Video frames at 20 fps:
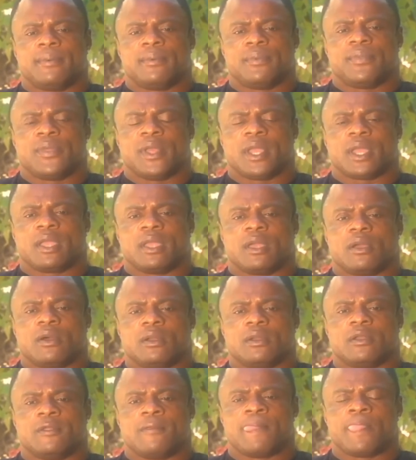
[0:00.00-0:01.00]
thinking
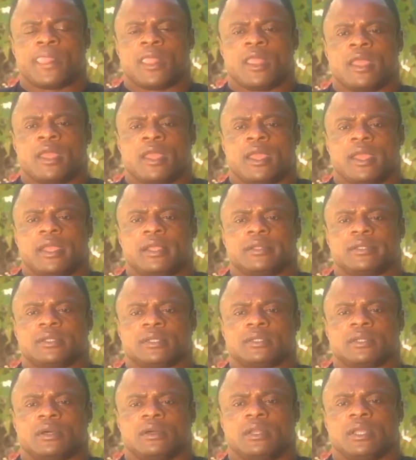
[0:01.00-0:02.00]
on, it's
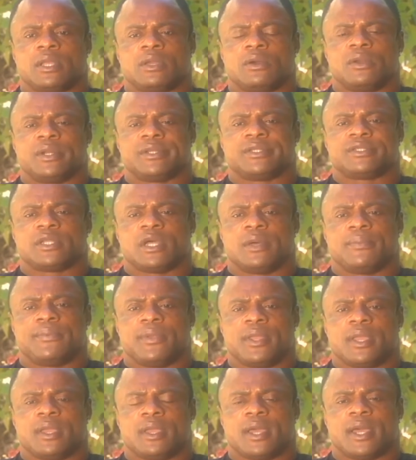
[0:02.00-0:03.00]
not only going to stop
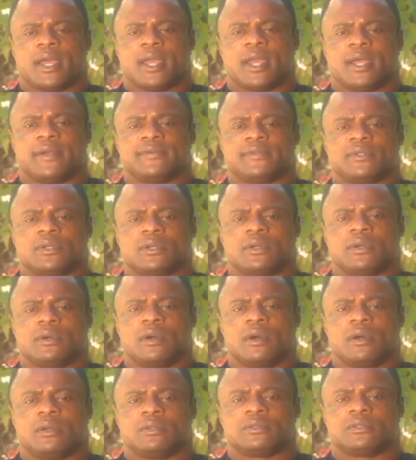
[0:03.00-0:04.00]
here. I have to go
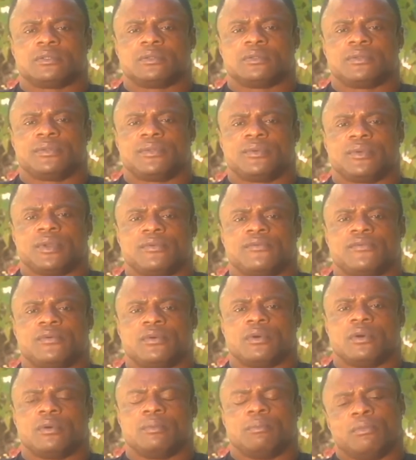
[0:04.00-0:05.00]
on 2, 3,
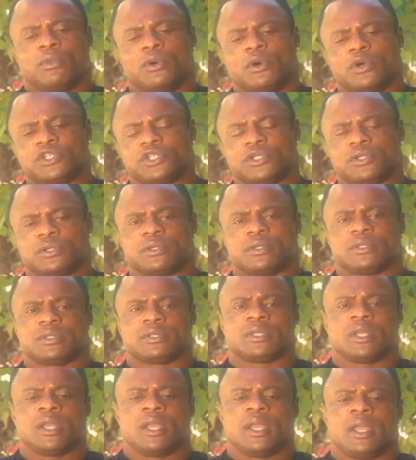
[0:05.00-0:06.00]
4 more shows
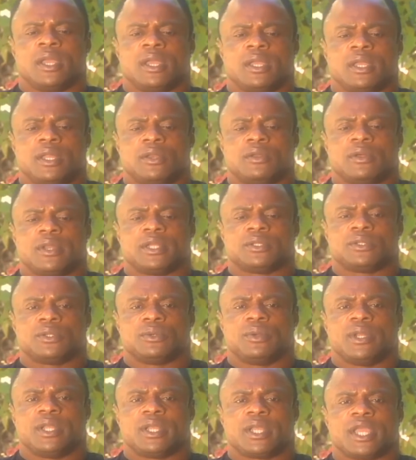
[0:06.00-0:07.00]
in order to
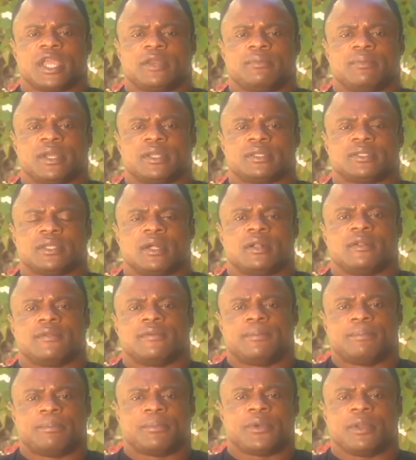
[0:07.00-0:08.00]
really get
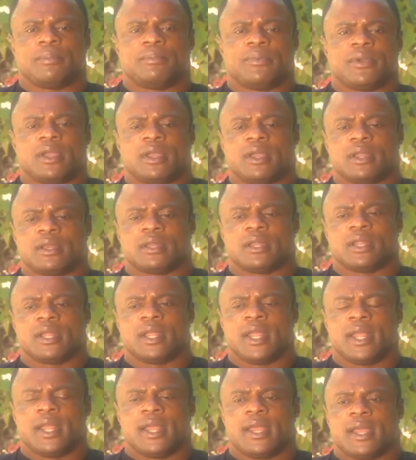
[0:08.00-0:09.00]
myself prepared
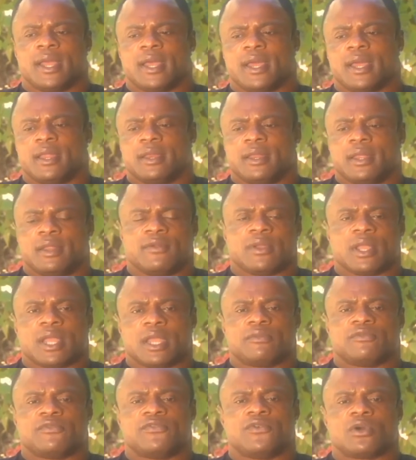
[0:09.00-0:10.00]
and then get
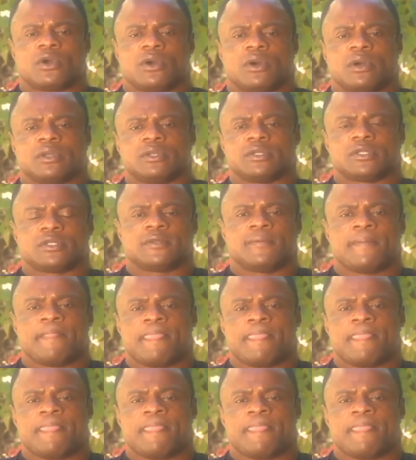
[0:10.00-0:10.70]
focused.